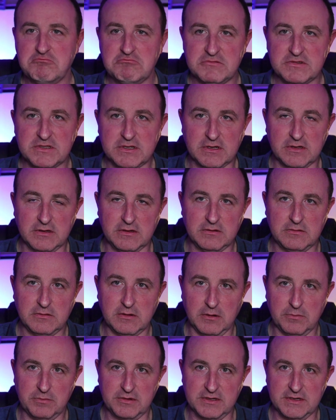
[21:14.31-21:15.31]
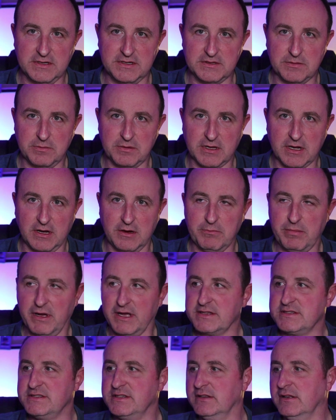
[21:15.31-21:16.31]
So this will be going
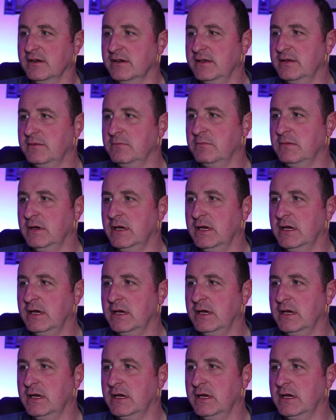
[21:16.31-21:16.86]
back tonight,